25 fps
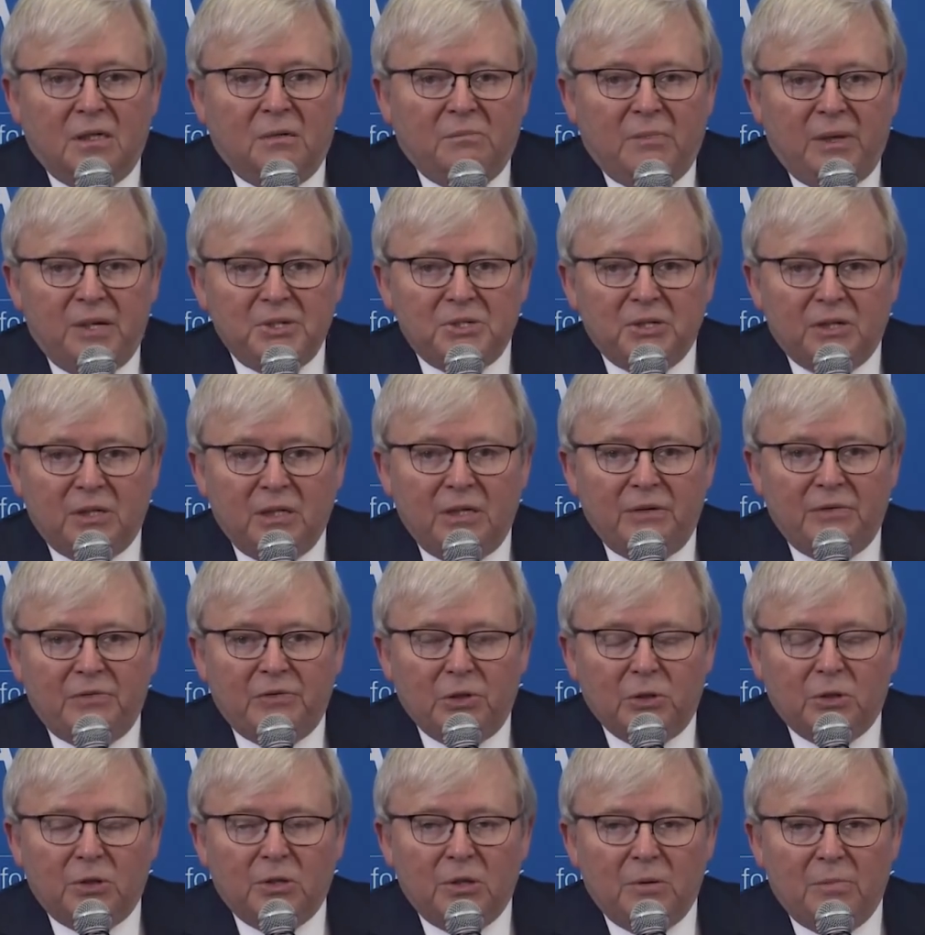Basically, if
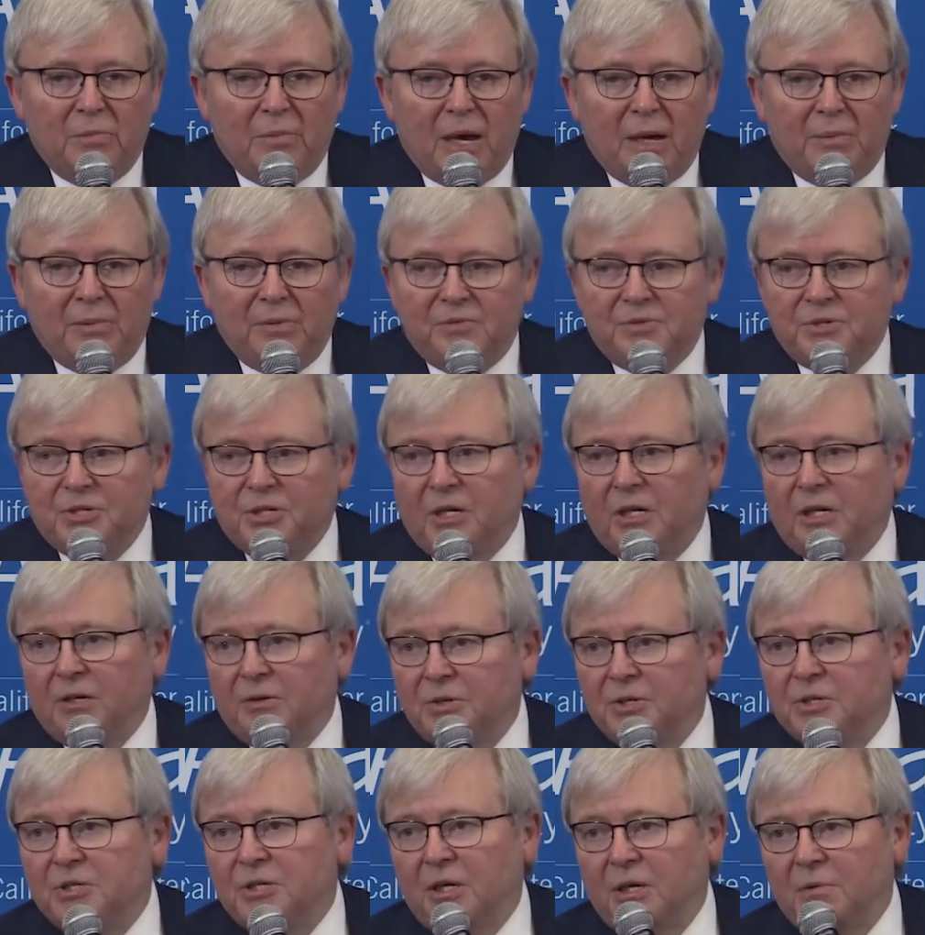you look at the map of China
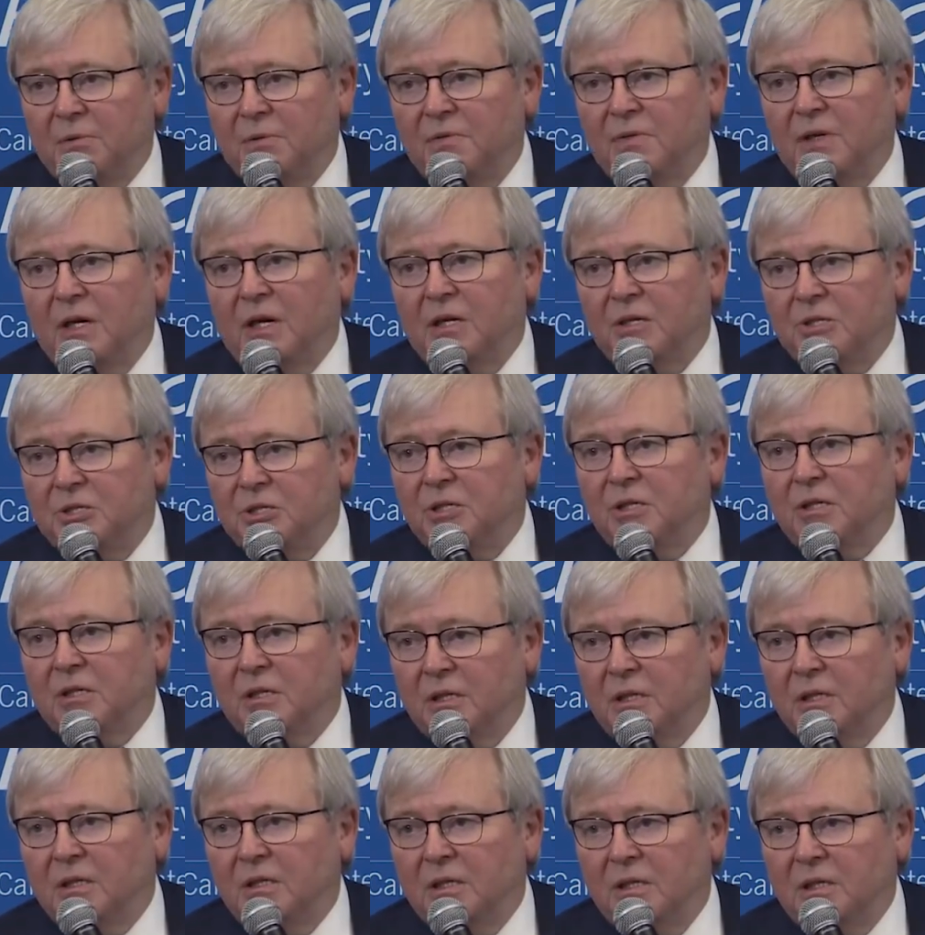at the time of
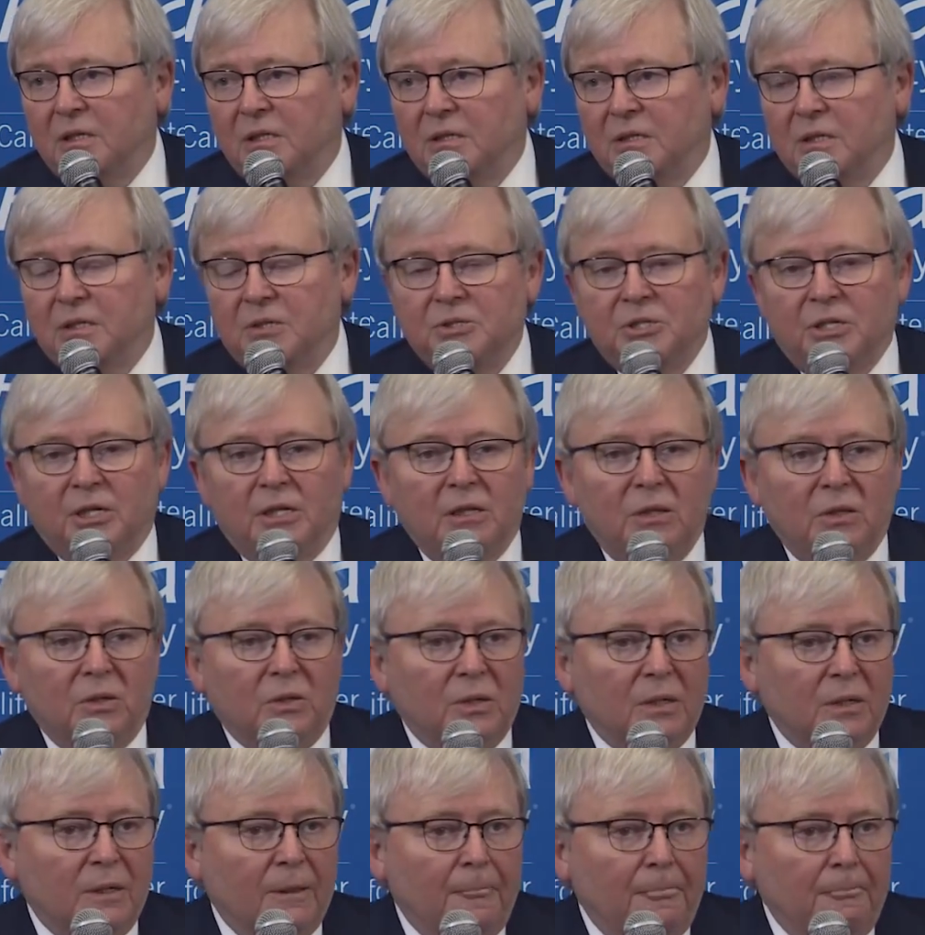Kangxi and
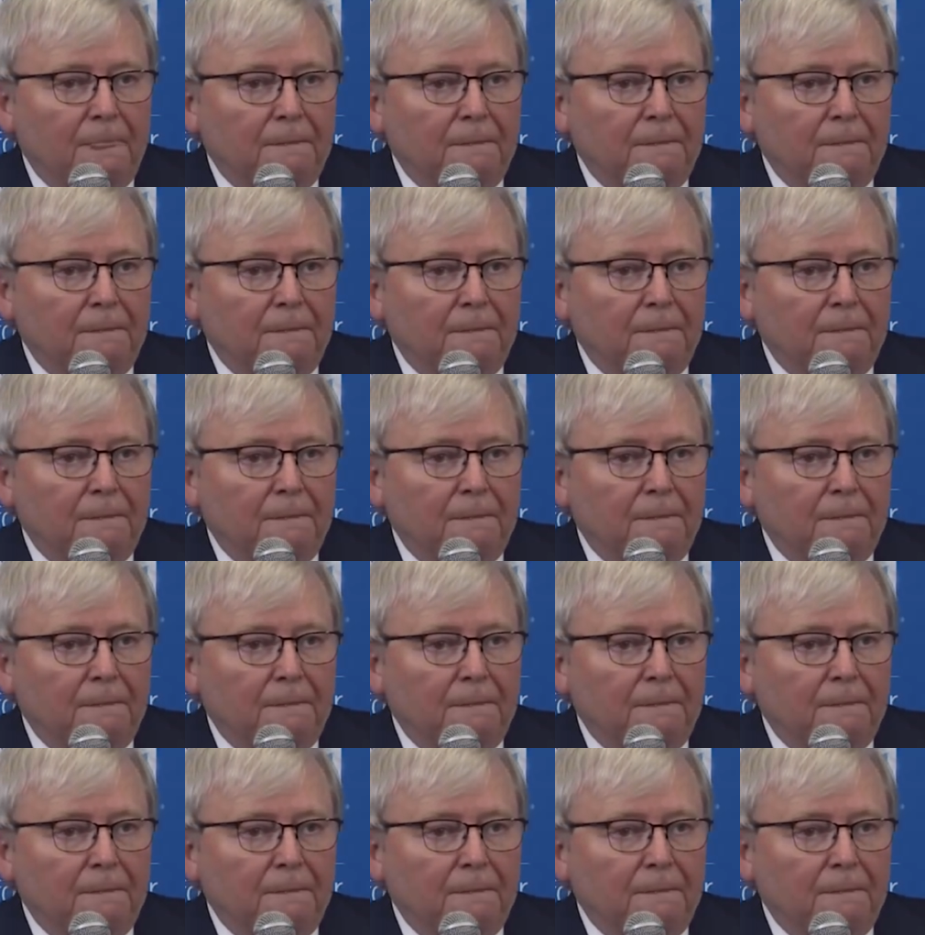Qianlong,